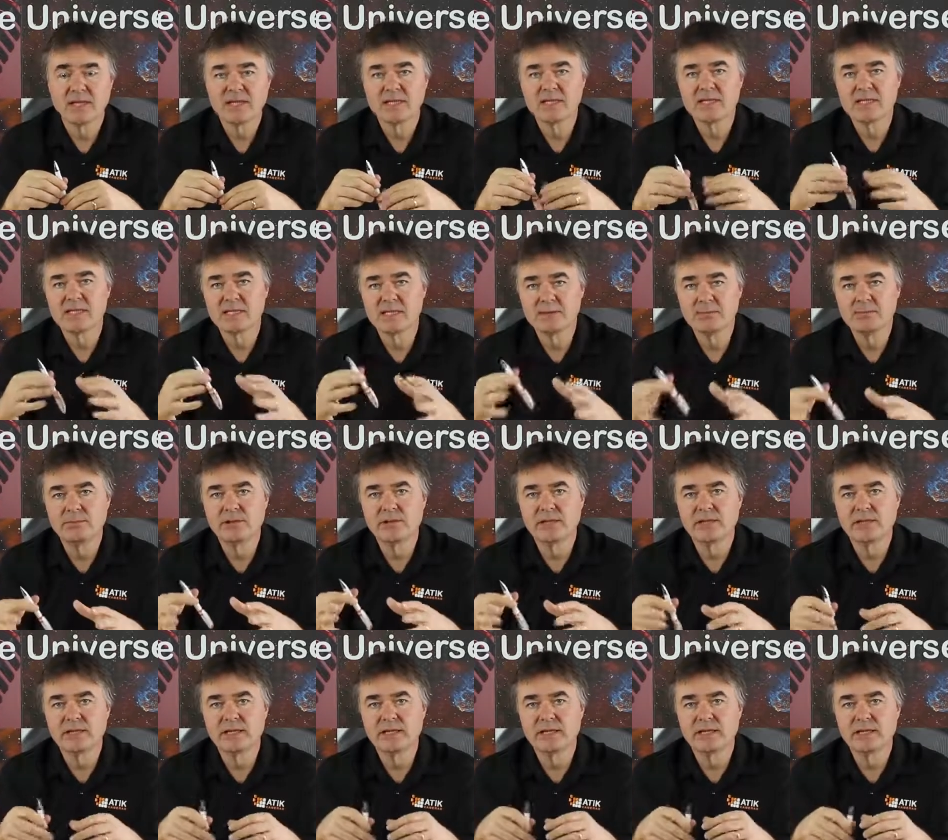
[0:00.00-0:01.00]
simple
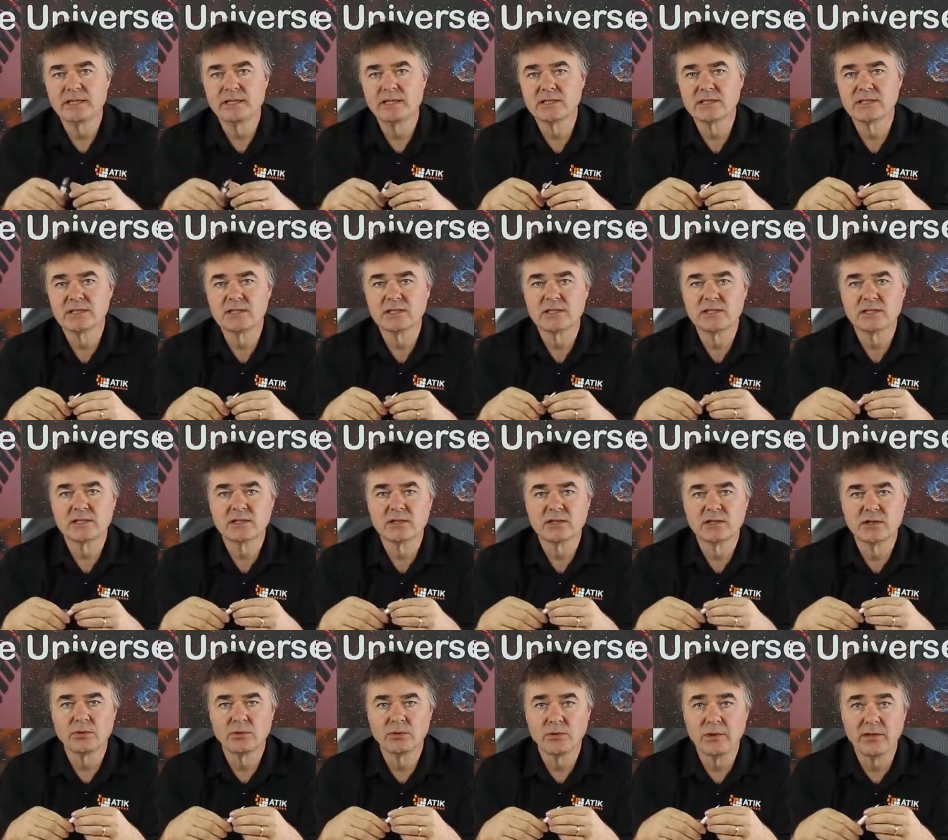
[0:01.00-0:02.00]
things
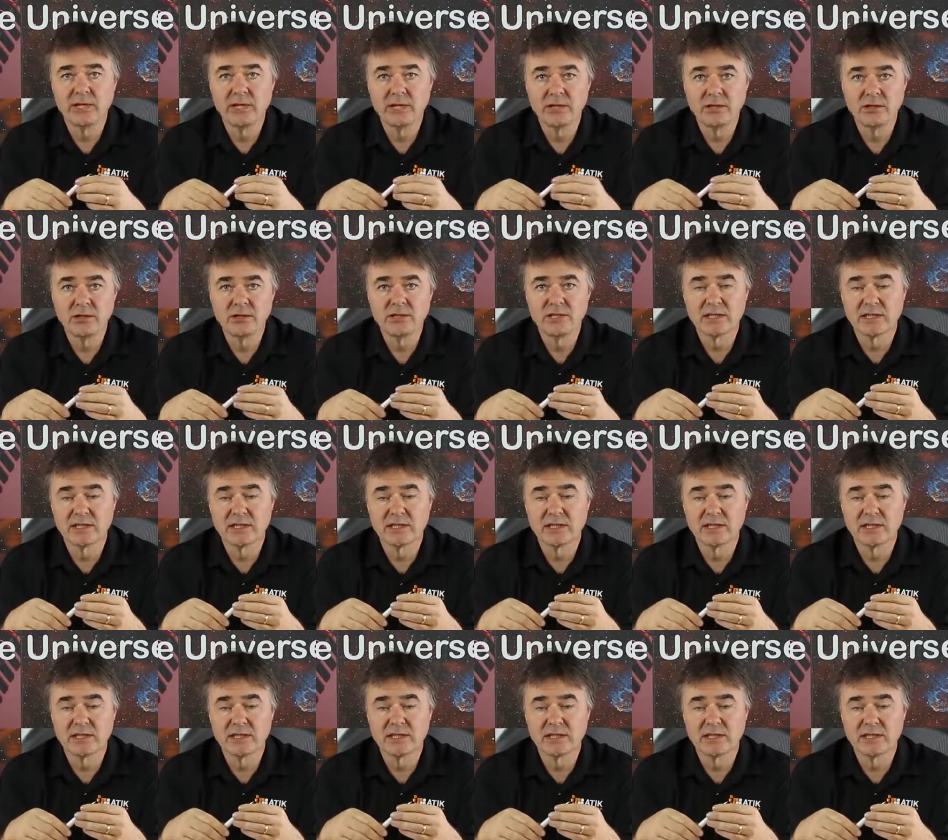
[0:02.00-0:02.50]
that we can use